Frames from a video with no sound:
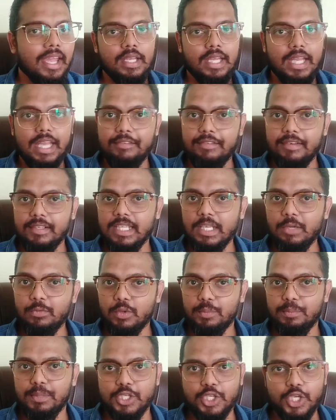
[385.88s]
Everything
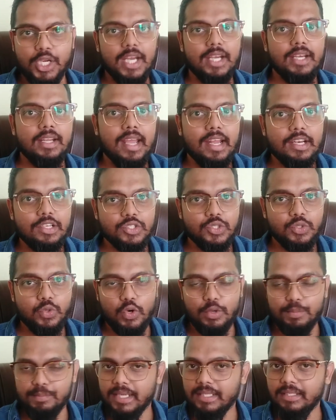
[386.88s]
would be shared and
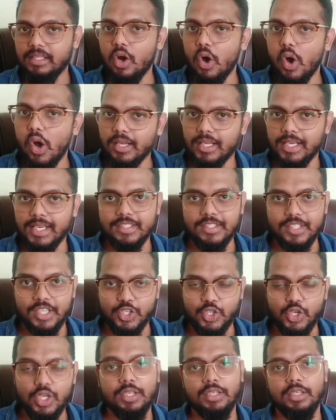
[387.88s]
stored by the
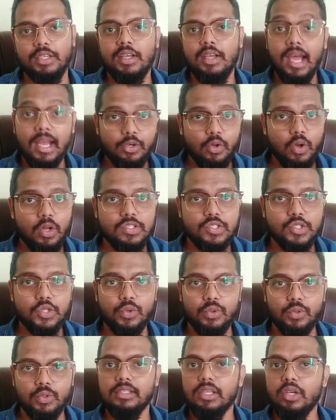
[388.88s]
organization. And
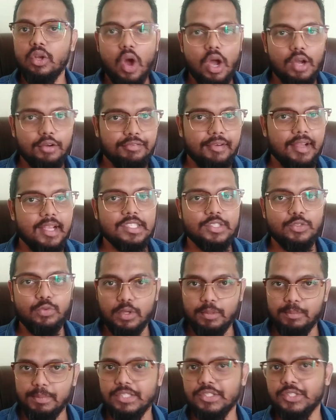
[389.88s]
also, the log files
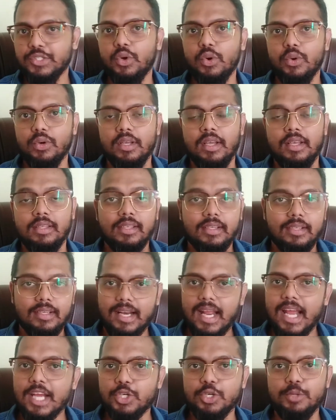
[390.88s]
will be stored, the
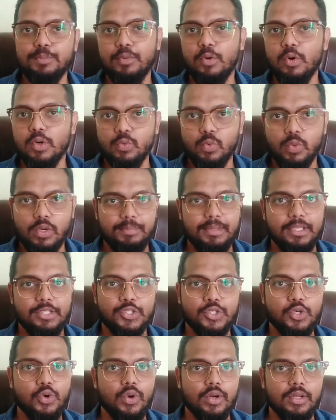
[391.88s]
crash report would be
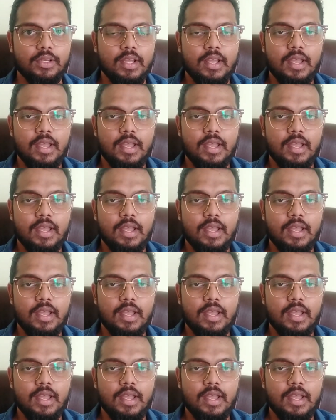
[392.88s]
stored,